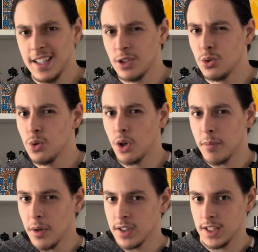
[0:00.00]
a
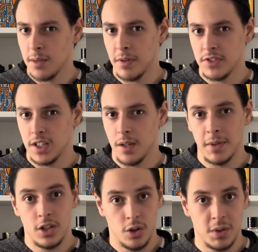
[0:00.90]
gourmand type of
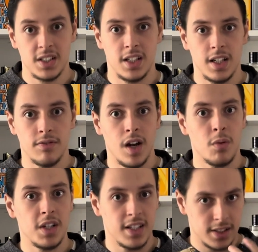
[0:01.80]
cinnamon. No, it's a
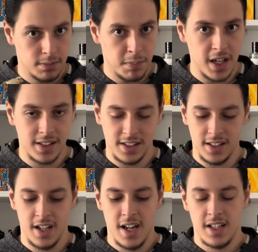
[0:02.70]
very
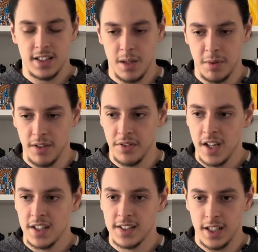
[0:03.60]
spicy type of
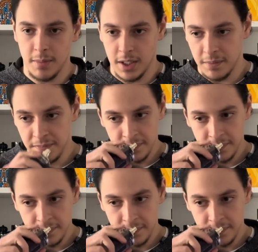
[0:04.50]
cinnamon.